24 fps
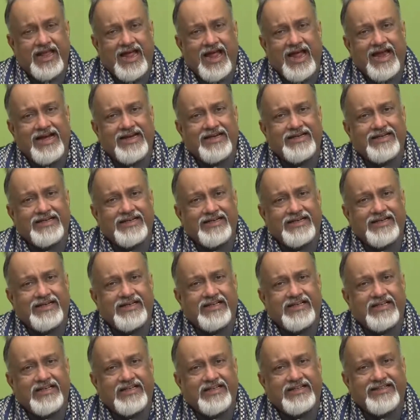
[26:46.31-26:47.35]
And
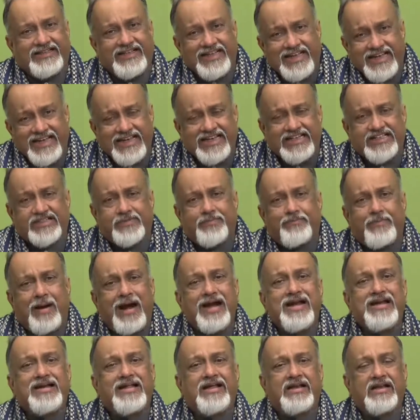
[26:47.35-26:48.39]
these
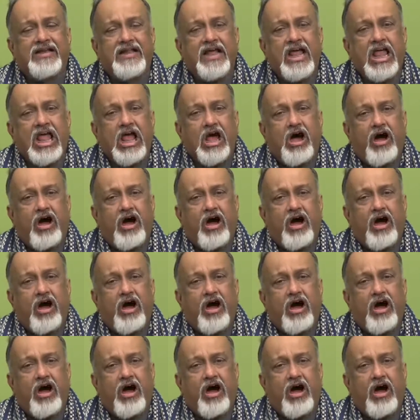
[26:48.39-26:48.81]
bundle